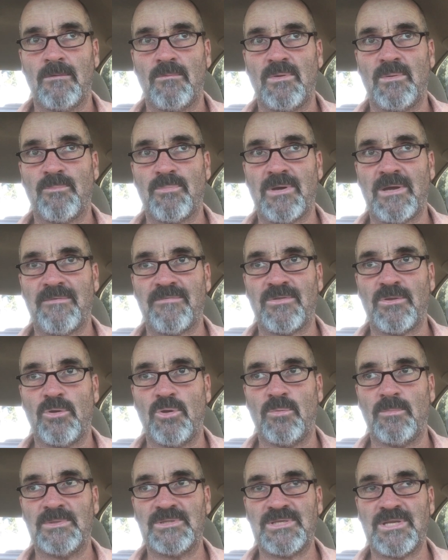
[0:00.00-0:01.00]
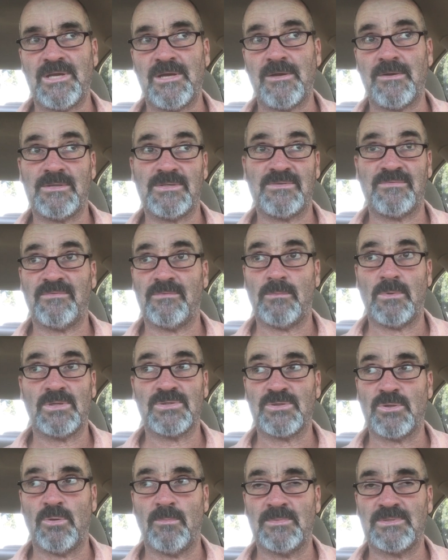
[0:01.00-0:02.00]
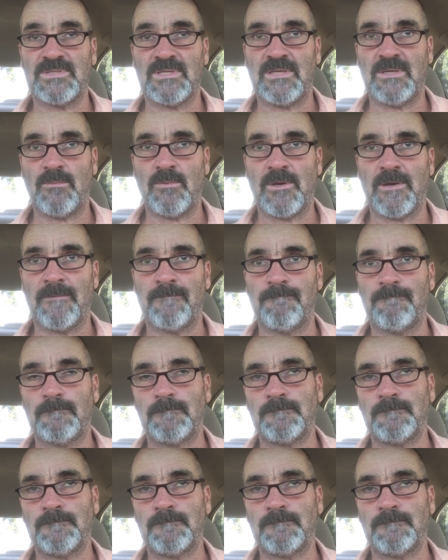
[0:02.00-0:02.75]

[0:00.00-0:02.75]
We pray for the homeless here as well as the homeless anywhere.